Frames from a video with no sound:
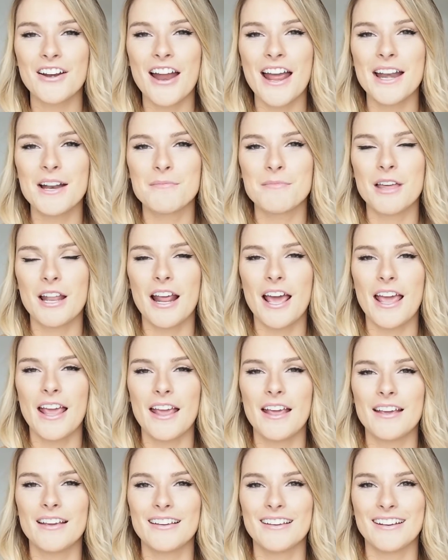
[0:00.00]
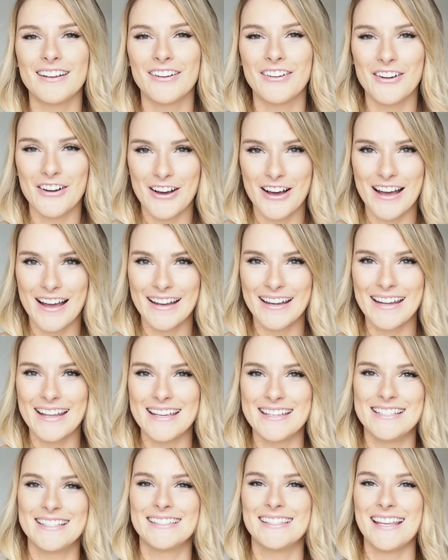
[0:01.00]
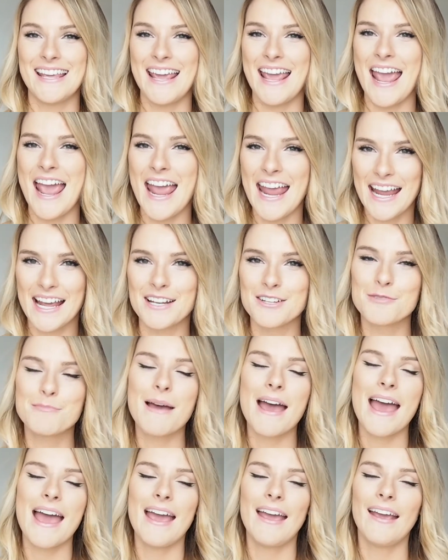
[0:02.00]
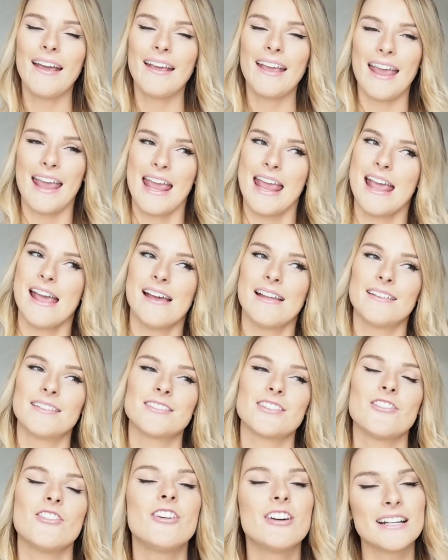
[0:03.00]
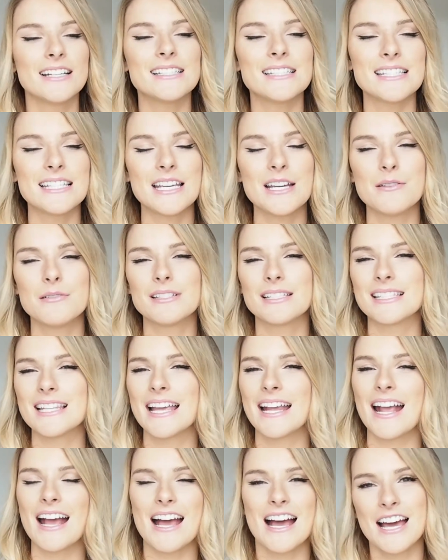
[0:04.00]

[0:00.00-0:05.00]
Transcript: item that I got is a handbag, and honestly, I was like,